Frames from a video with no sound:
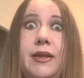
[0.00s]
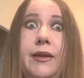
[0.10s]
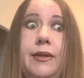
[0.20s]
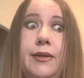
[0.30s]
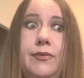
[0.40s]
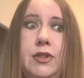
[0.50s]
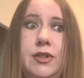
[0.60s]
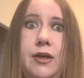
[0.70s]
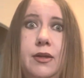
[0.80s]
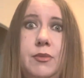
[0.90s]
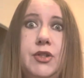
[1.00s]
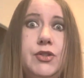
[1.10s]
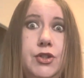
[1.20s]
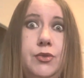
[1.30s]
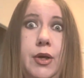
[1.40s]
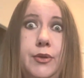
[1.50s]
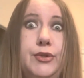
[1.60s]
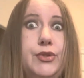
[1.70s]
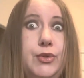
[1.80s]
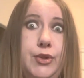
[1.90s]
I even timed this 2
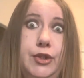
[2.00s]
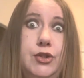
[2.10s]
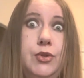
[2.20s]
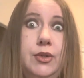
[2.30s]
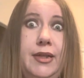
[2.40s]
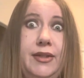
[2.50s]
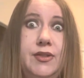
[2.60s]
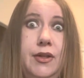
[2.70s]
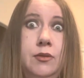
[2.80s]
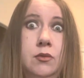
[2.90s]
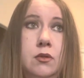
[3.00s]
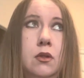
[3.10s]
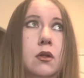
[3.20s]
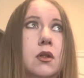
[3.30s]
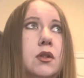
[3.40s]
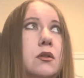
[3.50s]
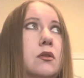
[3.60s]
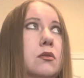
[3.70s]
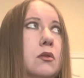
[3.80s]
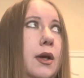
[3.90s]
hours according to Alexa. Oh,
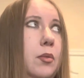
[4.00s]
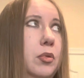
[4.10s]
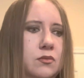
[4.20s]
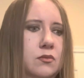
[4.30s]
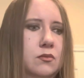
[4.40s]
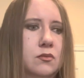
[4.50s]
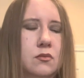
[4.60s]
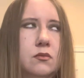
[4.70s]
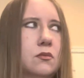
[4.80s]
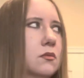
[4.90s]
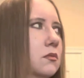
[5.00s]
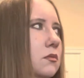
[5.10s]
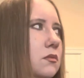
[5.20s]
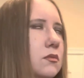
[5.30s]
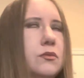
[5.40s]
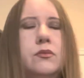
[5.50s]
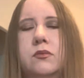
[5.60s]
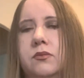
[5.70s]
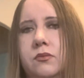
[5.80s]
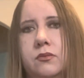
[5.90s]
crap. Sorry, I'm not sure
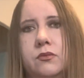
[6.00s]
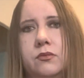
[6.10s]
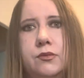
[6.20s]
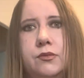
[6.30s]
about that.